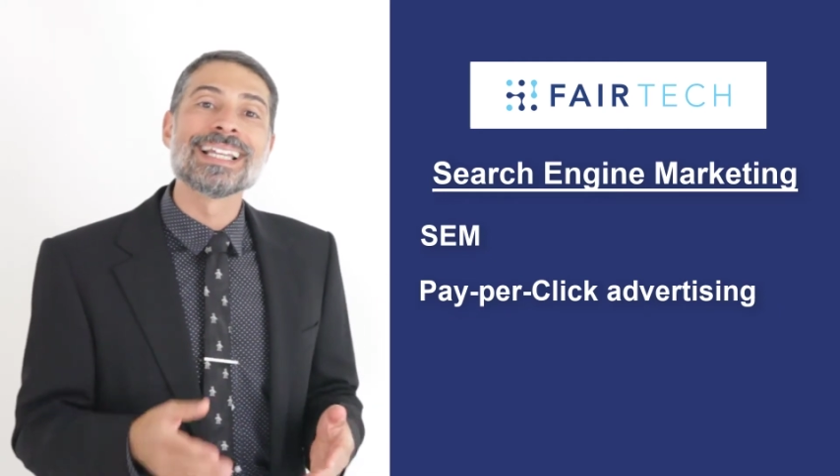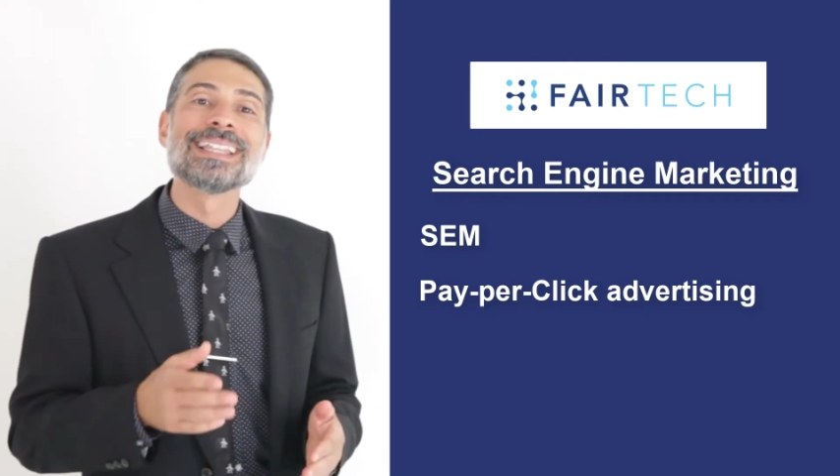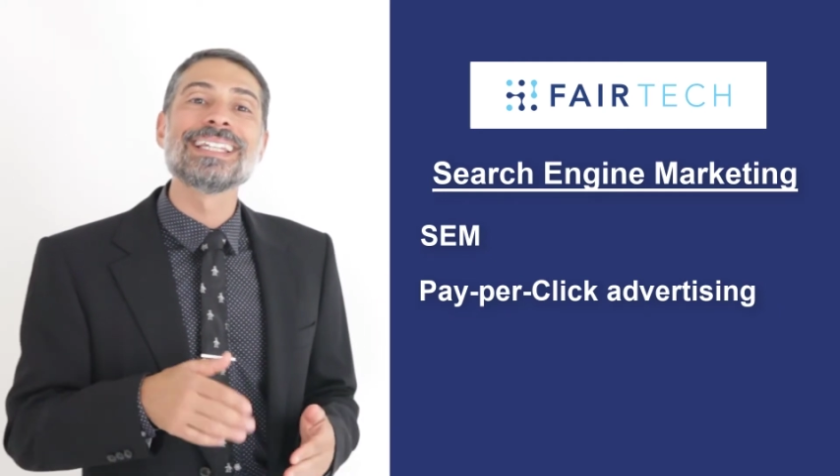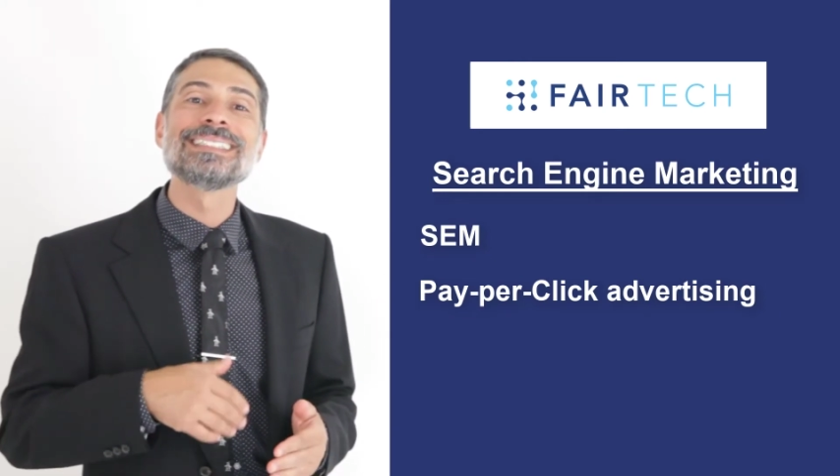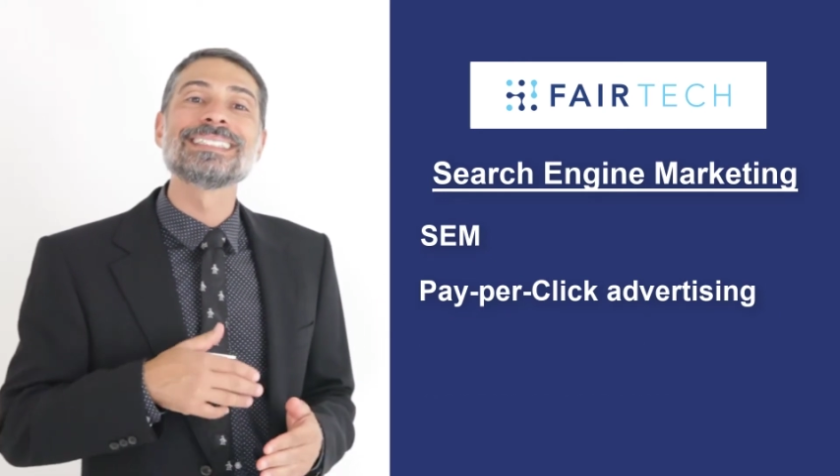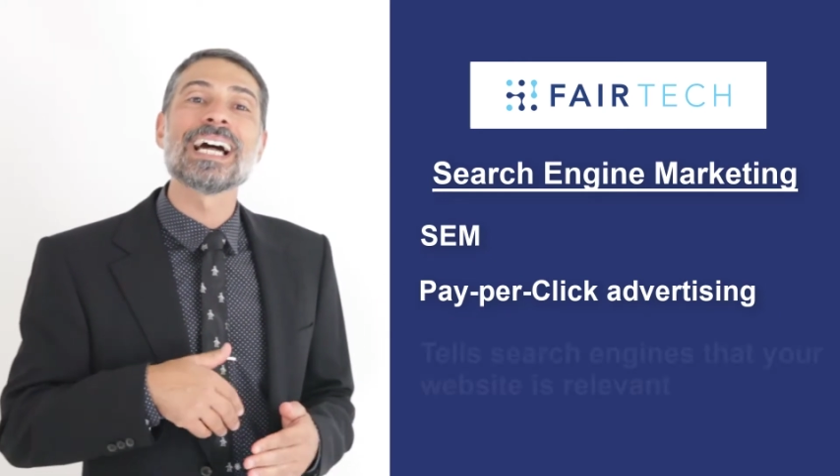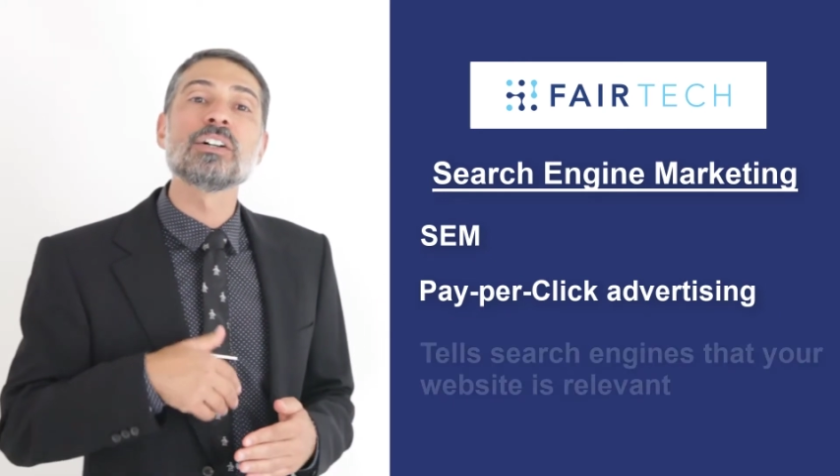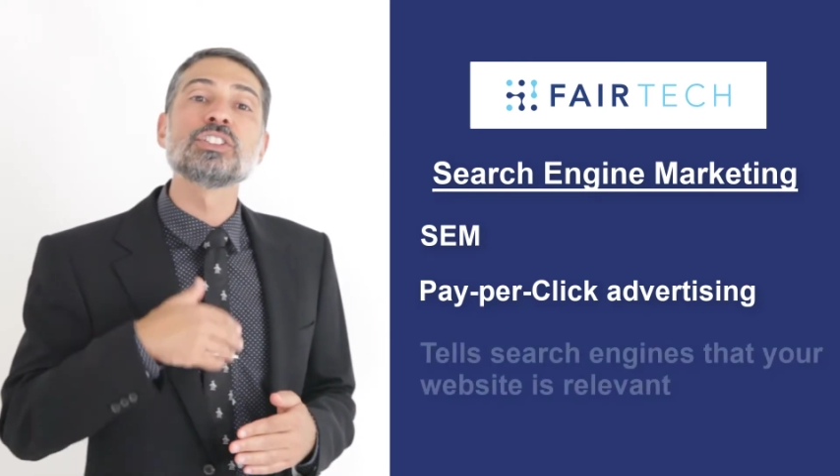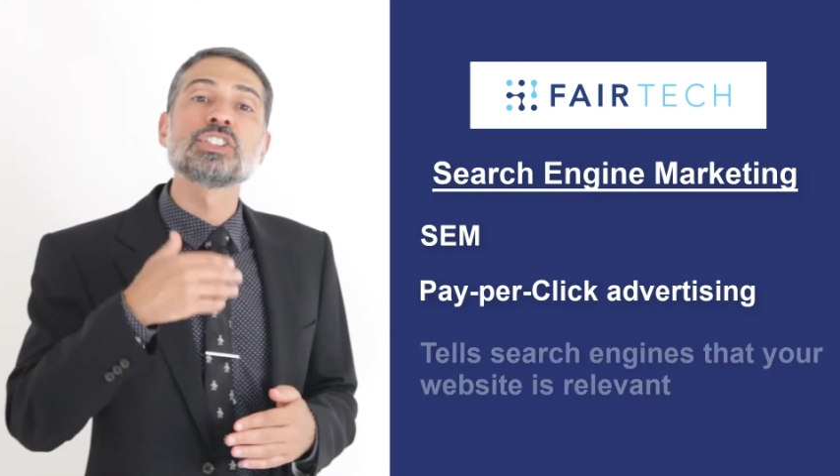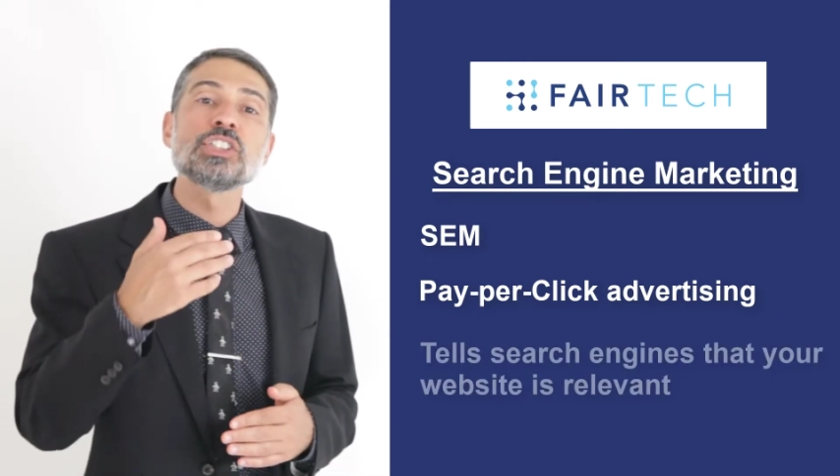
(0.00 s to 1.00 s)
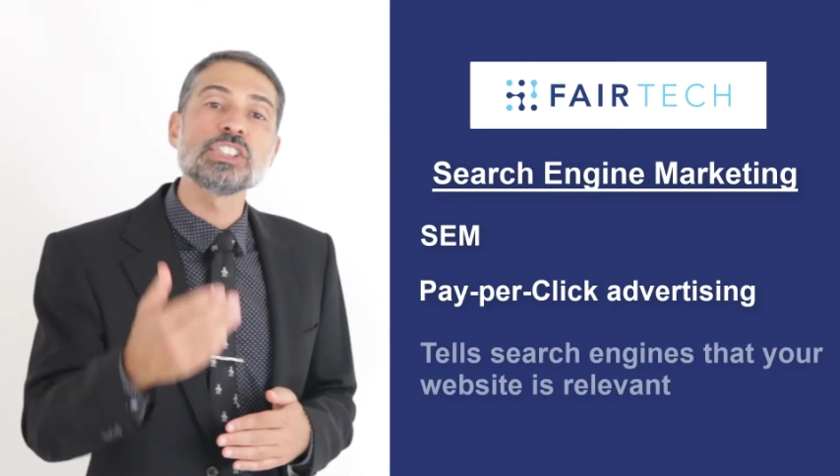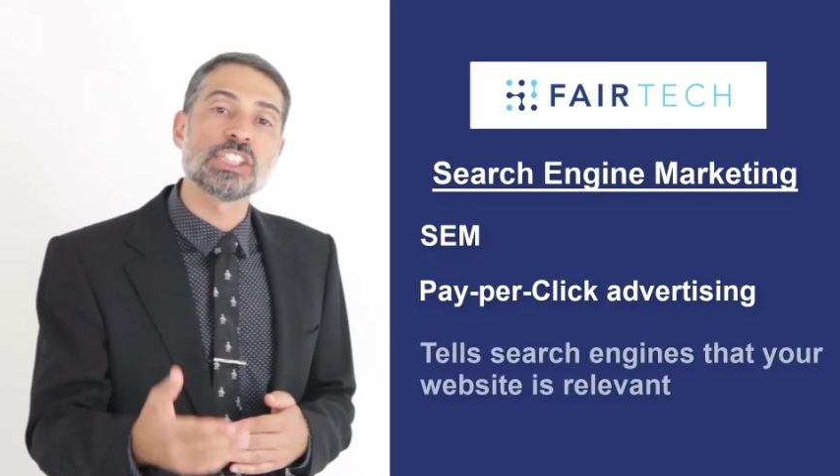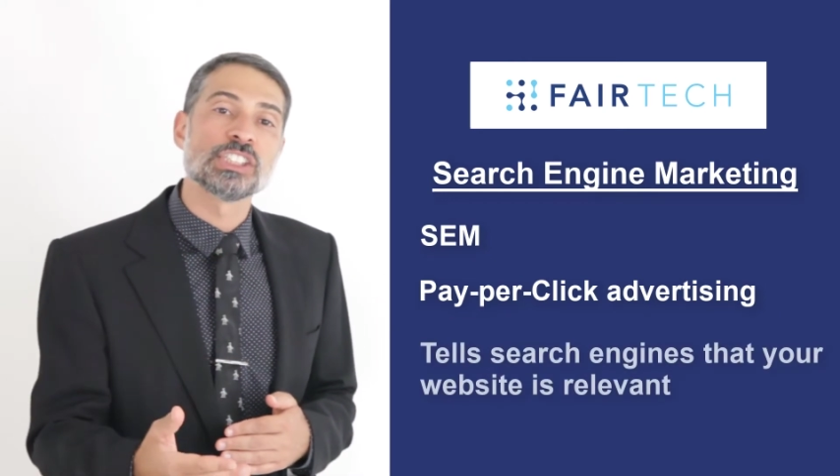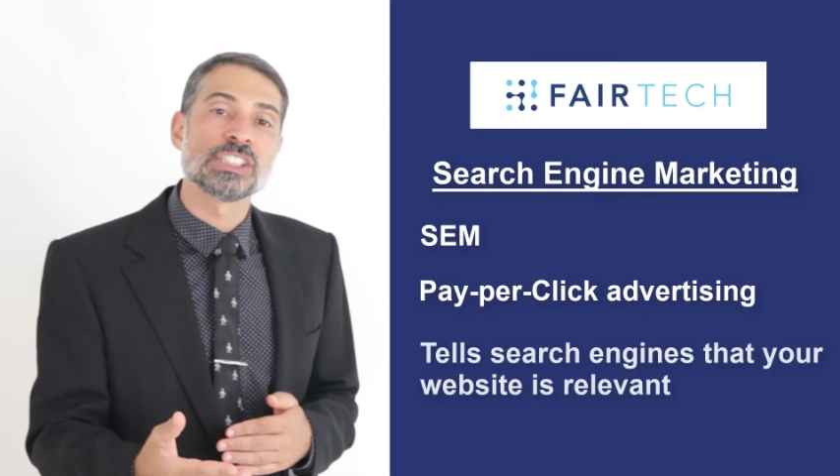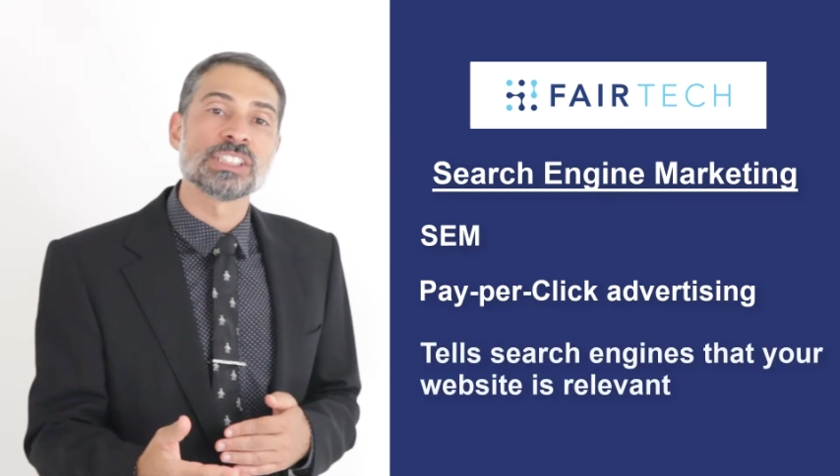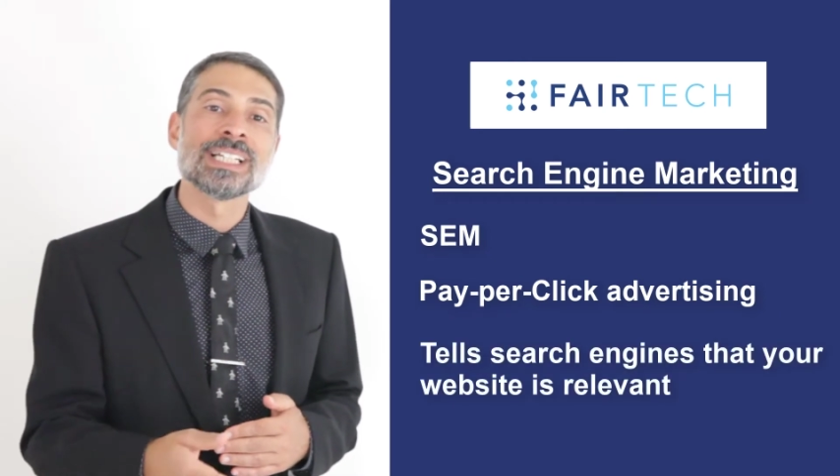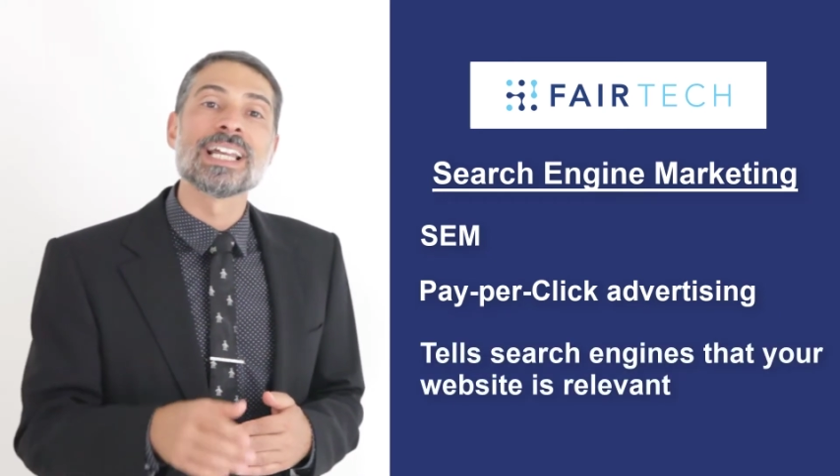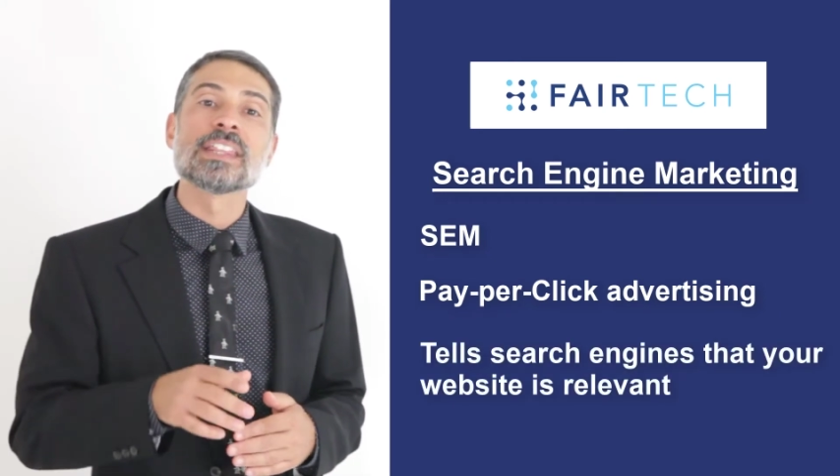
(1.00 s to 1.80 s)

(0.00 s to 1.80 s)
this tells search engines